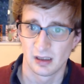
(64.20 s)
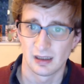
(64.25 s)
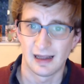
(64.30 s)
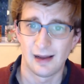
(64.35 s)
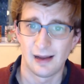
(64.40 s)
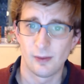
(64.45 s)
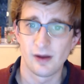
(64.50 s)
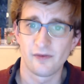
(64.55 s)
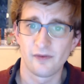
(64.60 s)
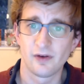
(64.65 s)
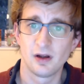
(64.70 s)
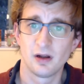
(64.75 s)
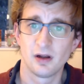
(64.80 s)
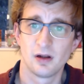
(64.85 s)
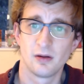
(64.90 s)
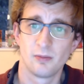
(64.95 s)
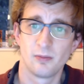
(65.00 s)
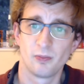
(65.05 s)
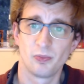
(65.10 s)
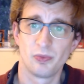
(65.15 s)
However,
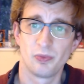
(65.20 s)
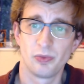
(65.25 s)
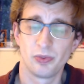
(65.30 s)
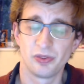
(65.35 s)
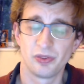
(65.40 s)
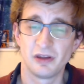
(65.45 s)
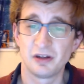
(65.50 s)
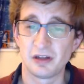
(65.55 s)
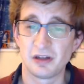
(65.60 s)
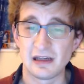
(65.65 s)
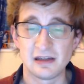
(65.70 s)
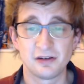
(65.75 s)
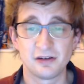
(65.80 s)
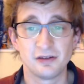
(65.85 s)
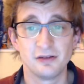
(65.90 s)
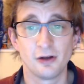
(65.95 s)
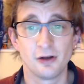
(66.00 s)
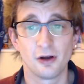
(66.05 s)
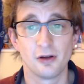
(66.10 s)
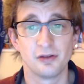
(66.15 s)
this is
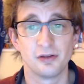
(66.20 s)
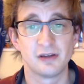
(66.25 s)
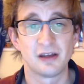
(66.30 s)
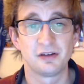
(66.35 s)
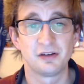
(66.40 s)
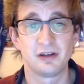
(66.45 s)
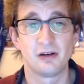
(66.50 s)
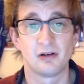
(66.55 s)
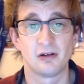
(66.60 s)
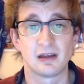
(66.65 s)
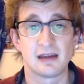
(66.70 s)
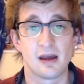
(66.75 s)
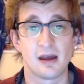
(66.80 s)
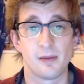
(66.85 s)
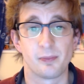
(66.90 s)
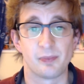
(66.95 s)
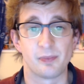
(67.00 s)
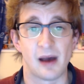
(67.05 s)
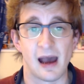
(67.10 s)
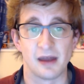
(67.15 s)
not necessarily a
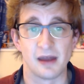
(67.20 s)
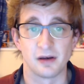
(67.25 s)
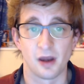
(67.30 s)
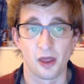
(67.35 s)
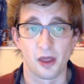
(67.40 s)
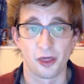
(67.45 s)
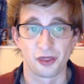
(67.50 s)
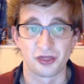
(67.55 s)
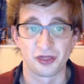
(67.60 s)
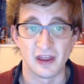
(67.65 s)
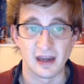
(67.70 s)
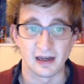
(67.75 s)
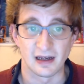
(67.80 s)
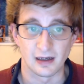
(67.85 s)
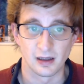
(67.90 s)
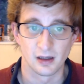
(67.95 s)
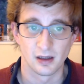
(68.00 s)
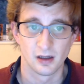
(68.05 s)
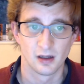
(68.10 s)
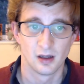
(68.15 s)
bad thing,
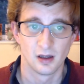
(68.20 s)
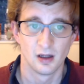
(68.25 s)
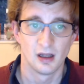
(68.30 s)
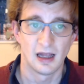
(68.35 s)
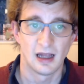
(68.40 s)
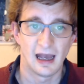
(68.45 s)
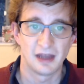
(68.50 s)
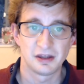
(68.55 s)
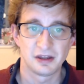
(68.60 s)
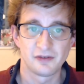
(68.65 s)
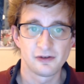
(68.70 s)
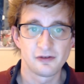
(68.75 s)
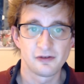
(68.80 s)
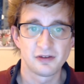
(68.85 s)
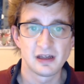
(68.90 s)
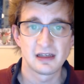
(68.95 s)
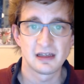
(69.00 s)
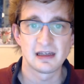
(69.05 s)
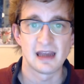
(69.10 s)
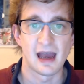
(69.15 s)
as if you've
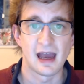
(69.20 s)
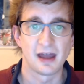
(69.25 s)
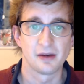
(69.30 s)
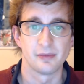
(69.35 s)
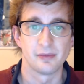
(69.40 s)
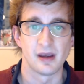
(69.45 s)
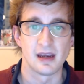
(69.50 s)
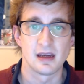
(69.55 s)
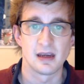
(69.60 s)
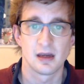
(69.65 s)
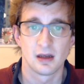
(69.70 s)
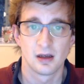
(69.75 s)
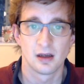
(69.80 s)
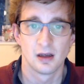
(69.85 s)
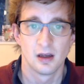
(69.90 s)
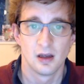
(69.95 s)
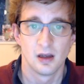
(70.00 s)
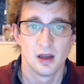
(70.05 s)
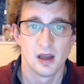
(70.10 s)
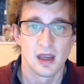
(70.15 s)
seen the anime,
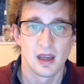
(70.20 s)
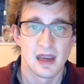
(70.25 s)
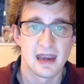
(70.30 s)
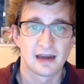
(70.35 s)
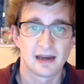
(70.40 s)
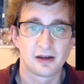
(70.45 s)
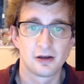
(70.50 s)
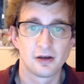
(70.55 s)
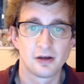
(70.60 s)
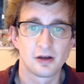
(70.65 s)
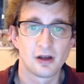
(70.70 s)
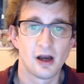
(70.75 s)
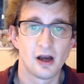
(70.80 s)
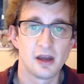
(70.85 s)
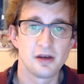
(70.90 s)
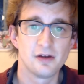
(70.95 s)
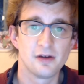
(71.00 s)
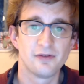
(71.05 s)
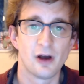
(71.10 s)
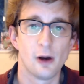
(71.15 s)
it can
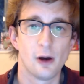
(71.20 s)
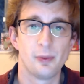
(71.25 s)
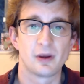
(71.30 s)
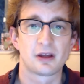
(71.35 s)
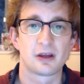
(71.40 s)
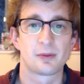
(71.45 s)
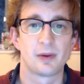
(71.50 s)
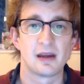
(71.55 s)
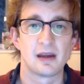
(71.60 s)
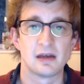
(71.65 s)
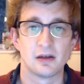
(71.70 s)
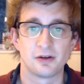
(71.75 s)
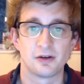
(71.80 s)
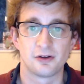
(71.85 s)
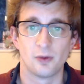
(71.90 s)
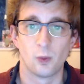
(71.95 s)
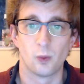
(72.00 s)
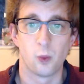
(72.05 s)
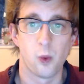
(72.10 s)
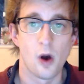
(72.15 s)
kind of help explain as
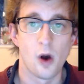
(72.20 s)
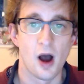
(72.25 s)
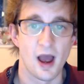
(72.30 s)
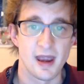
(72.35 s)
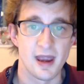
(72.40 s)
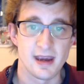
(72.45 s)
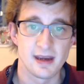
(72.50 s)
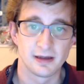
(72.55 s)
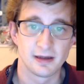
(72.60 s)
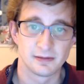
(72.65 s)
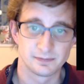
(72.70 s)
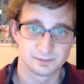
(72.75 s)
to why,